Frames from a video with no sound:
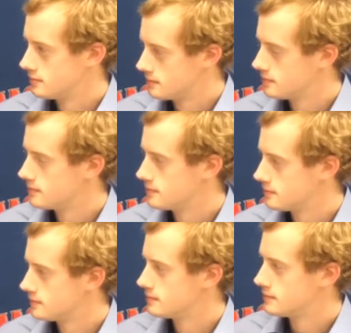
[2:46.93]

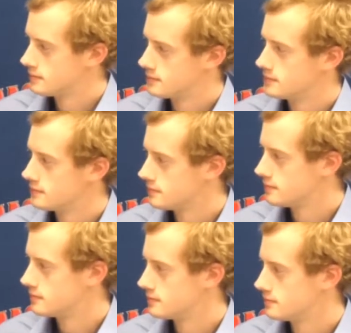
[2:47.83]

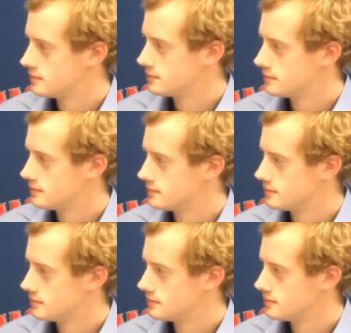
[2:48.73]

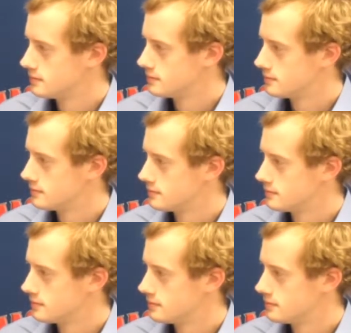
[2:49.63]
(not speaking)